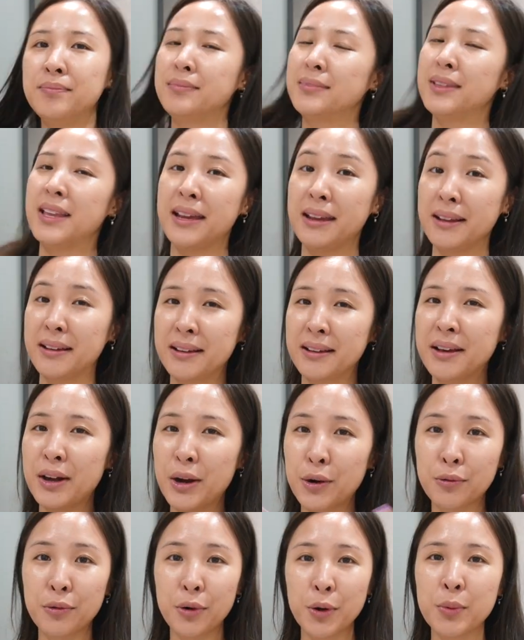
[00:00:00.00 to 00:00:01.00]
like
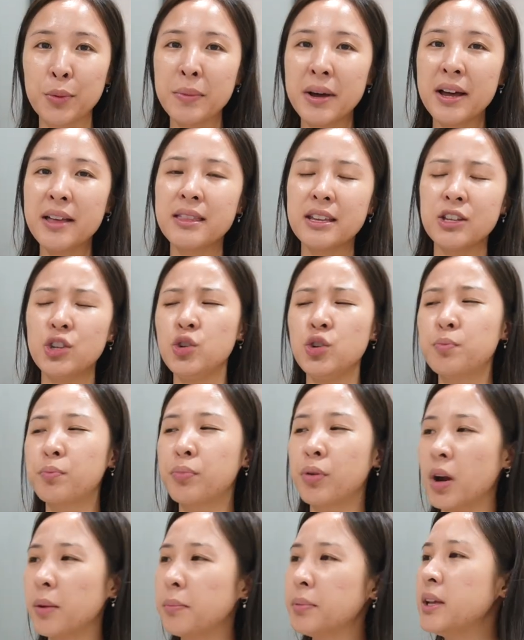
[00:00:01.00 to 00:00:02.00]
aroma, then you
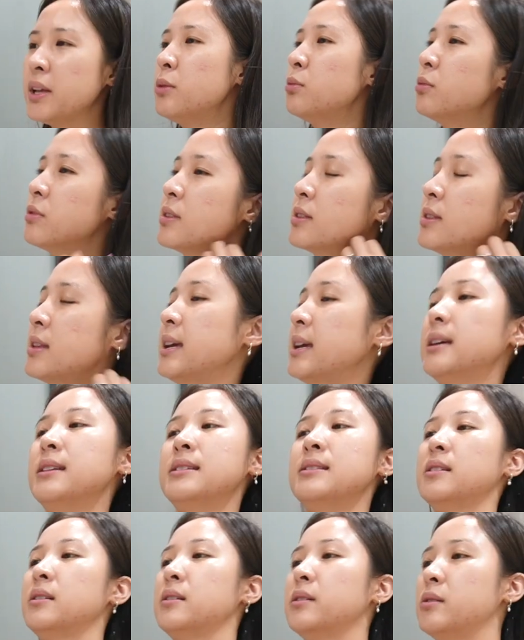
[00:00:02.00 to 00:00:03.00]
probably will think
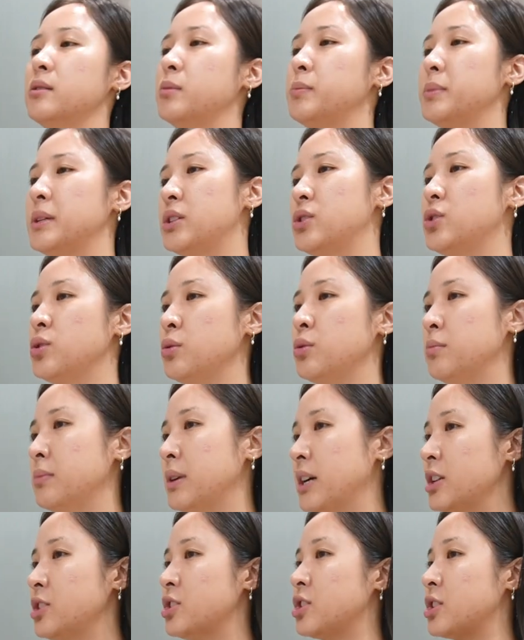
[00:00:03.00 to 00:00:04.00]
it's a little bit too
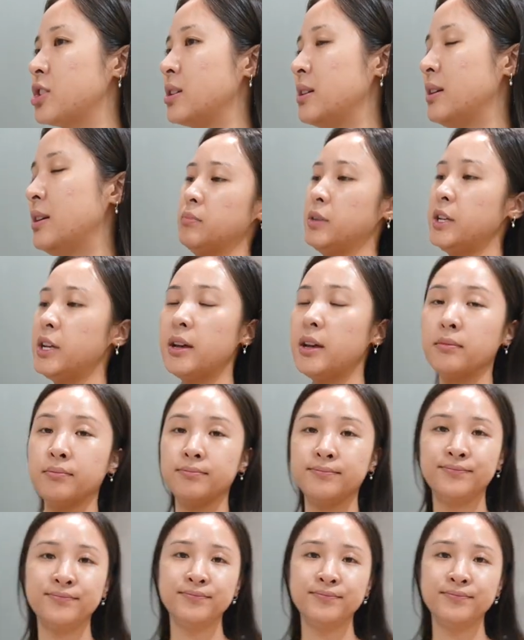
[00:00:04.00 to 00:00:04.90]
much. But yeah,